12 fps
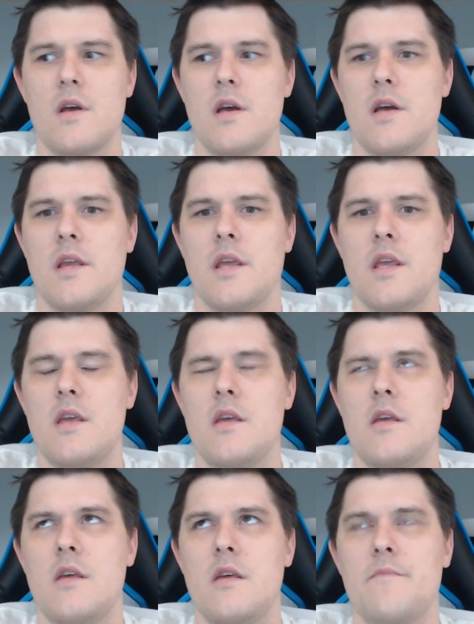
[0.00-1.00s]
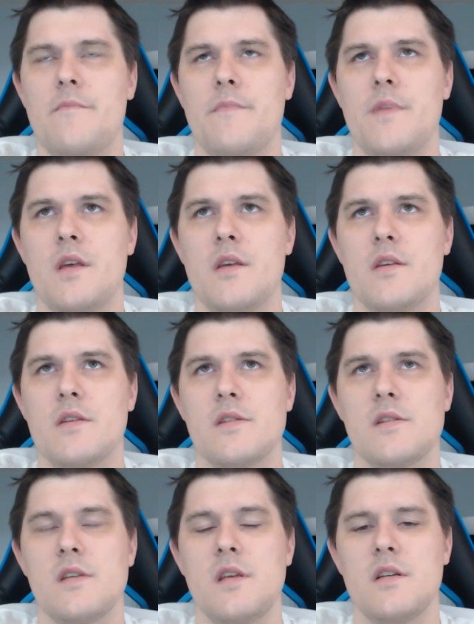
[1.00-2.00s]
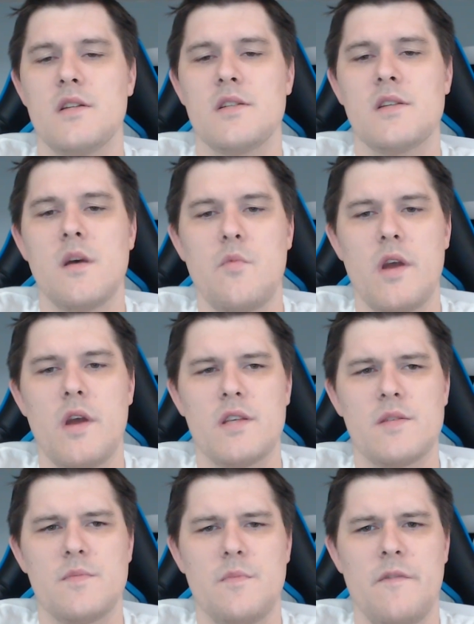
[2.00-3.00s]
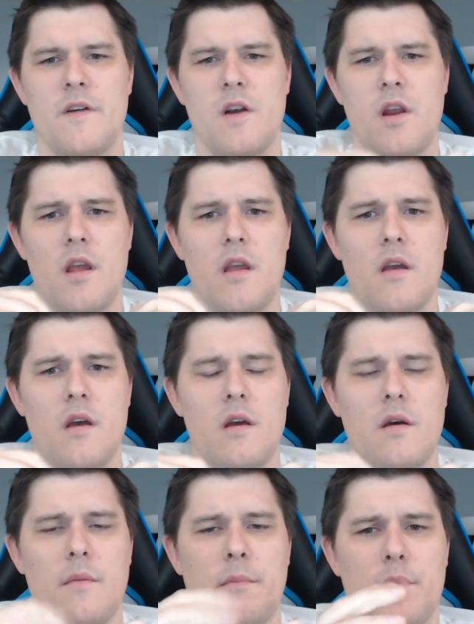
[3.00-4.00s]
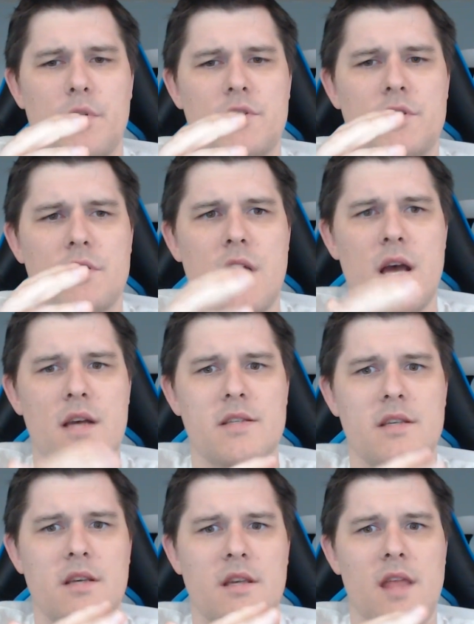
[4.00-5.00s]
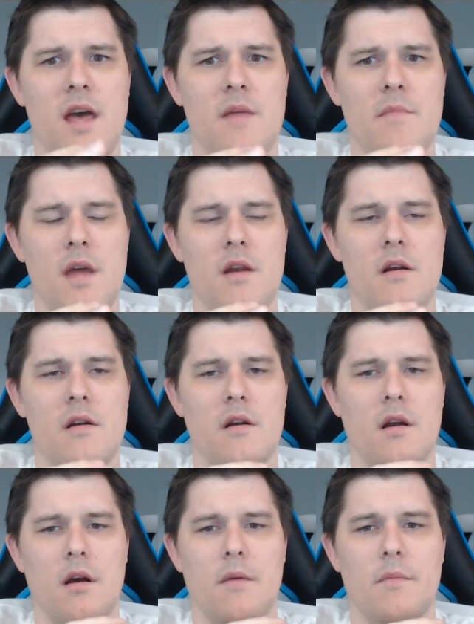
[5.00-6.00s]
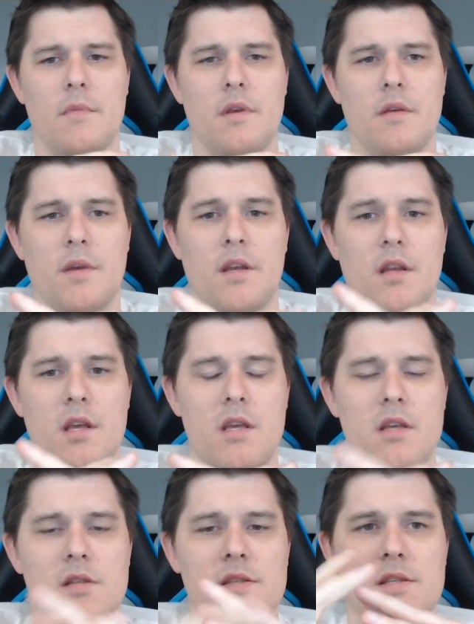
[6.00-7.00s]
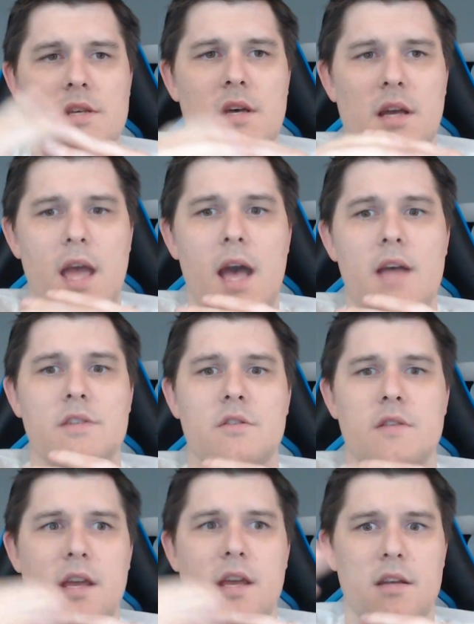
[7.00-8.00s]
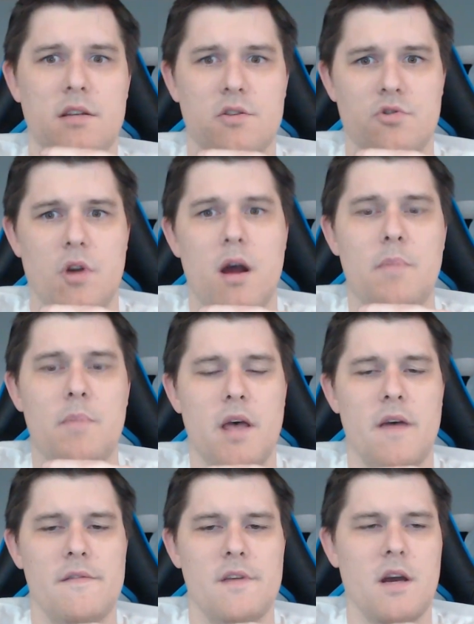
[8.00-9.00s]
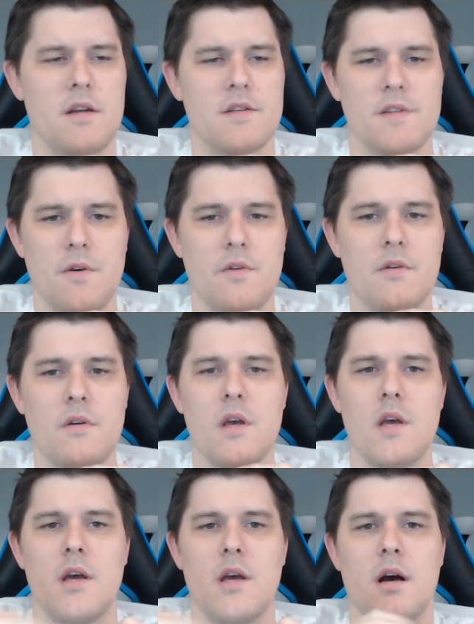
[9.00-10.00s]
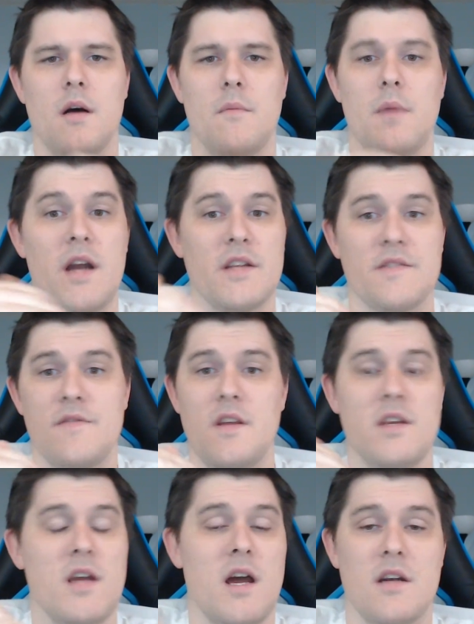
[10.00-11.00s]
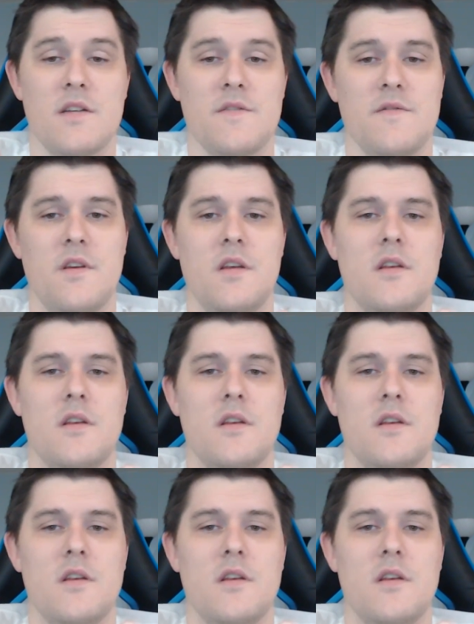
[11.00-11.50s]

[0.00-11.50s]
He is in some ways very Butcher-esque in that manner. I mean, he's a caster that can drop a heavy on his own, on his feet, not on his feet,